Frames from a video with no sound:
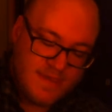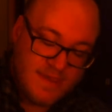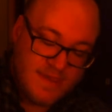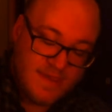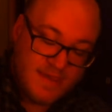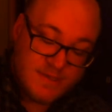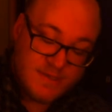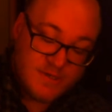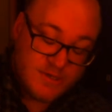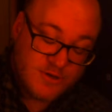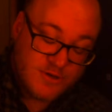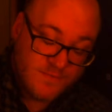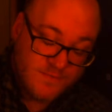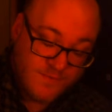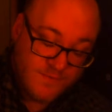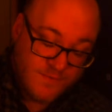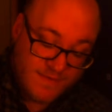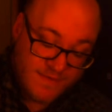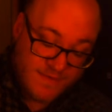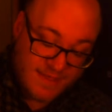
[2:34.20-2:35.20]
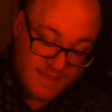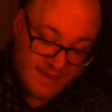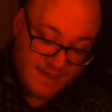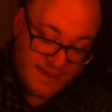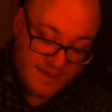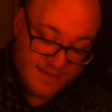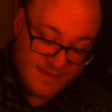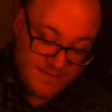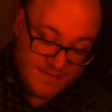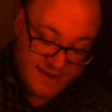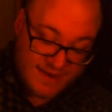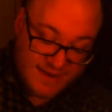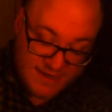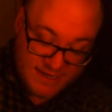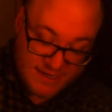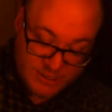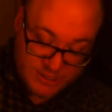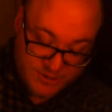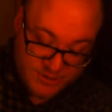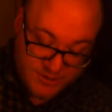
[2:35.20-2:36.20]
and so forth. I like how the
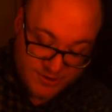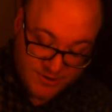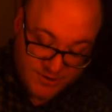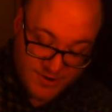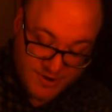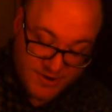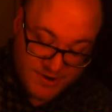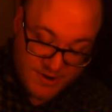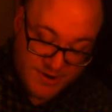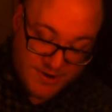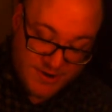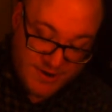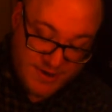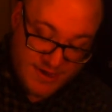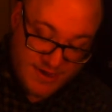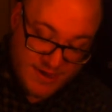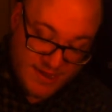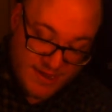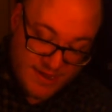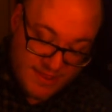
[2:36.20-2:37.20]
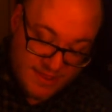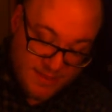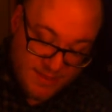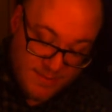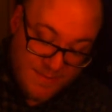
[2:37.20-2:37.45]
texture in the